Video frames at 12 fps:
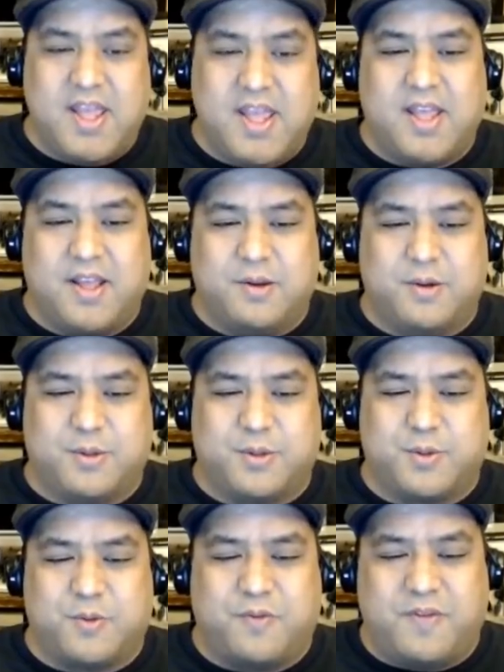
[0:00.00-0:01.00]
It
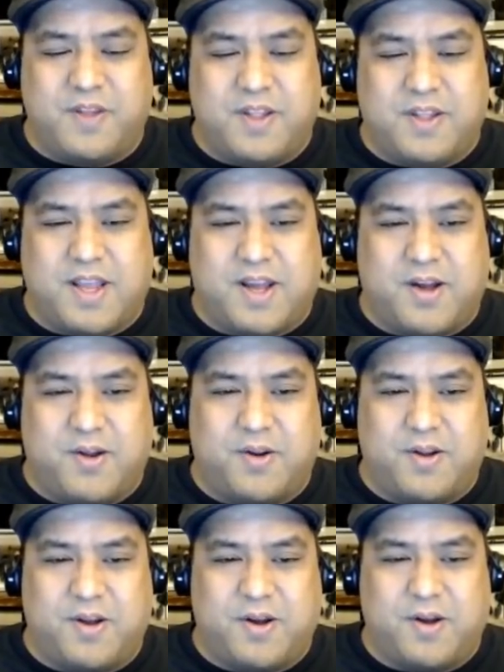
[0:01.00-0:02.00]
was revealed out
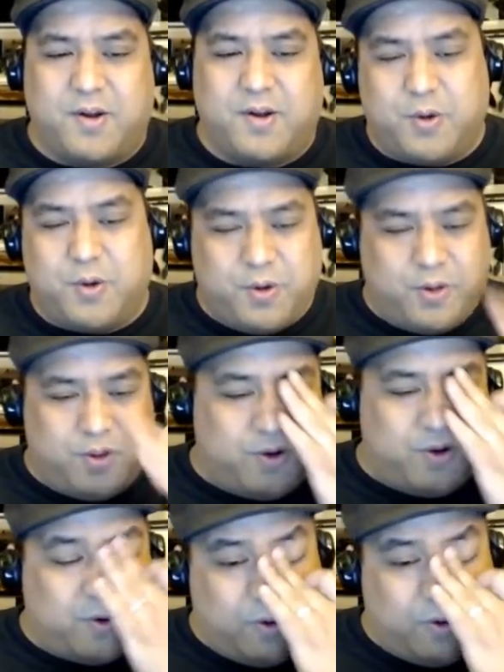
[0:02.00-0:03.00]

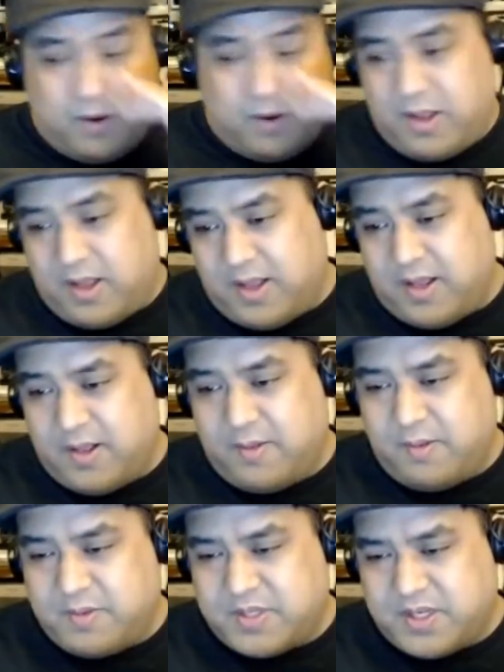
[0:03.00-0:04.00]
earlier, let
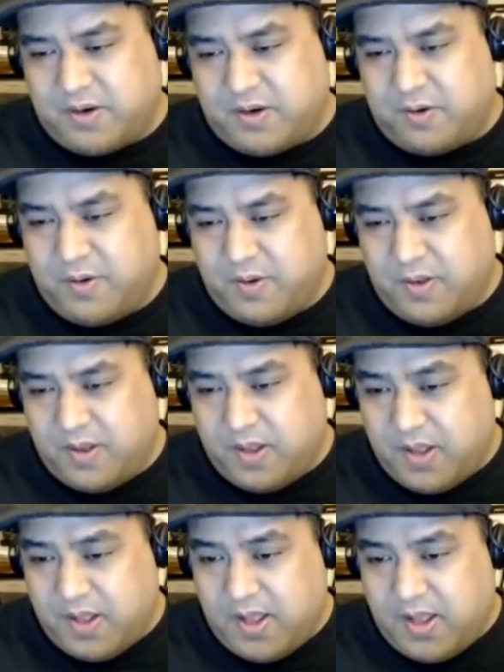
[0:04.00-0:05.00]
me see here.
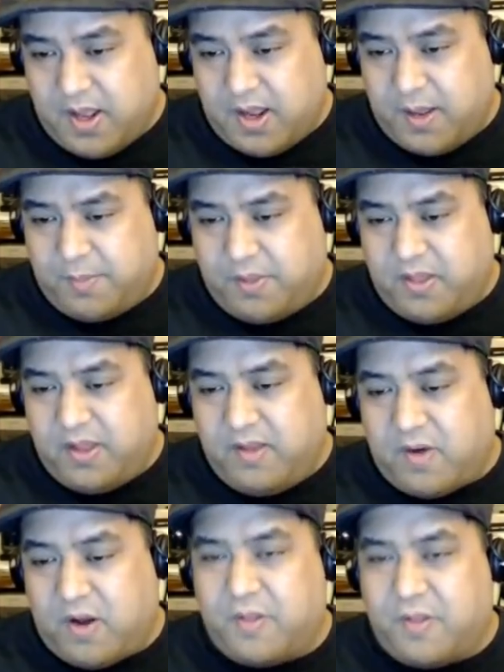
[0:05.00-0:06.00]
I
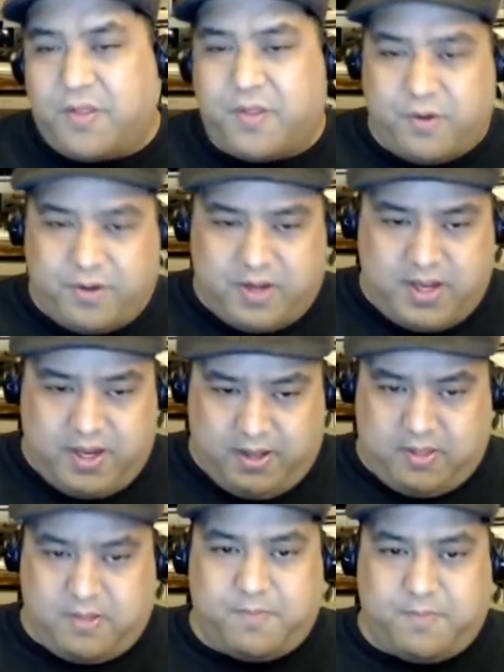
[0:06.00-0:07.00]
believe on the
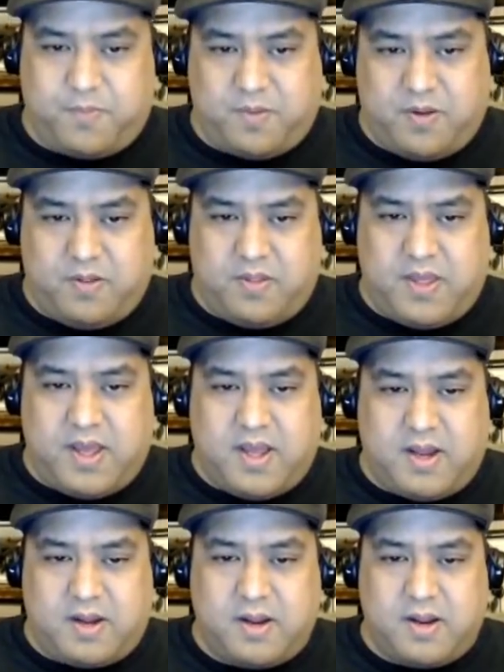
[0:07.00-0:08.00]
13th
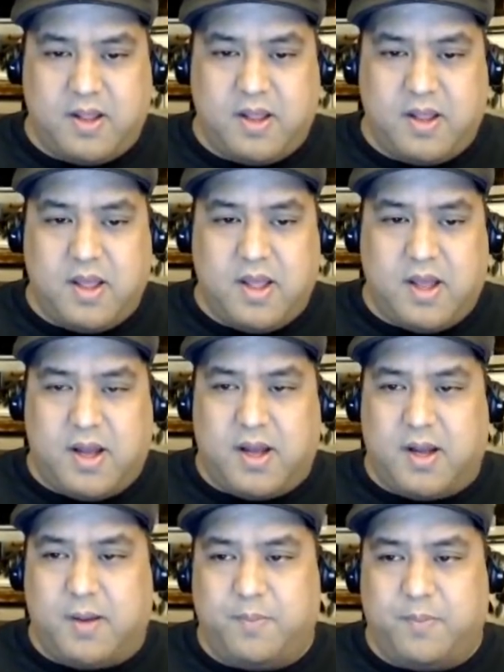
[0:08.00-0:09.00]
that
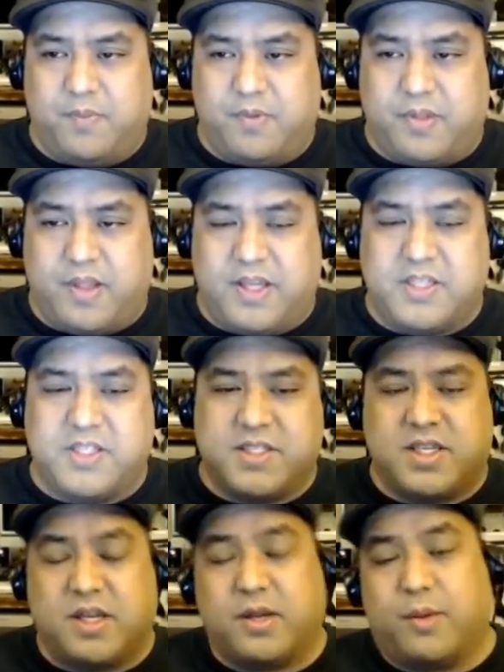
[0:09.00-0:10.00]
Legend of
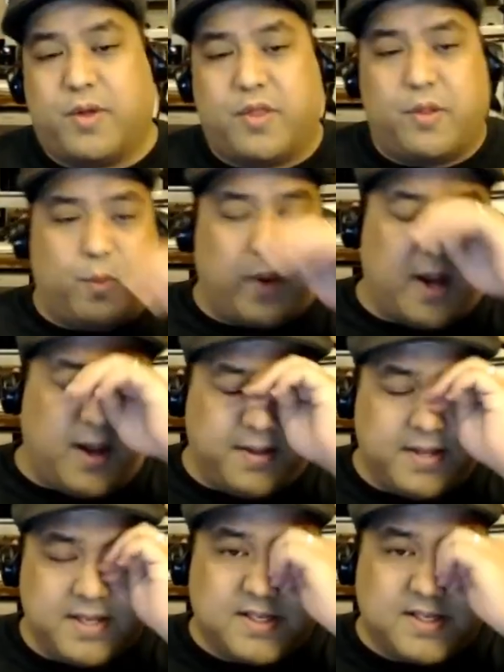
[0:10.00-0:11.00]
Zelda Breath of the
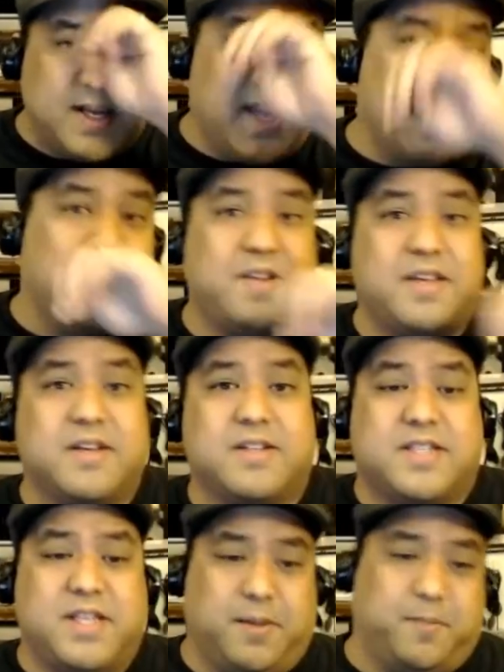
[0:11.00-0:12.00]
Wild is going to have
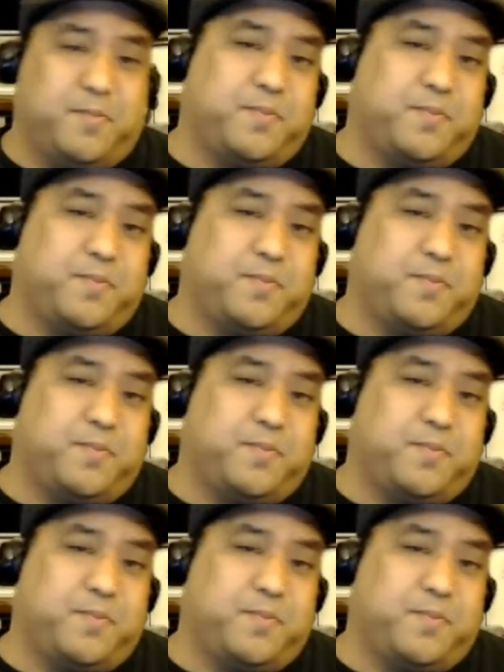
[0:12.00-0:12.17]
DLC.